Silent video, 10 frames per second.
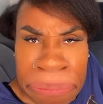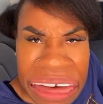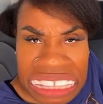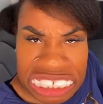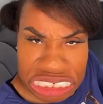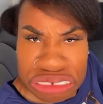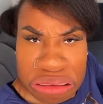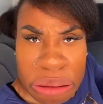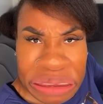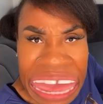my apologies.
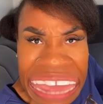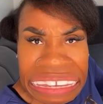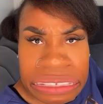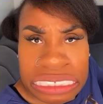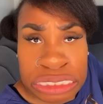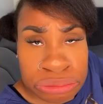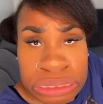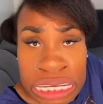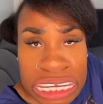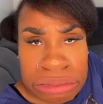You okay? Because it
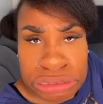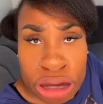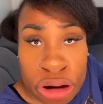was it was an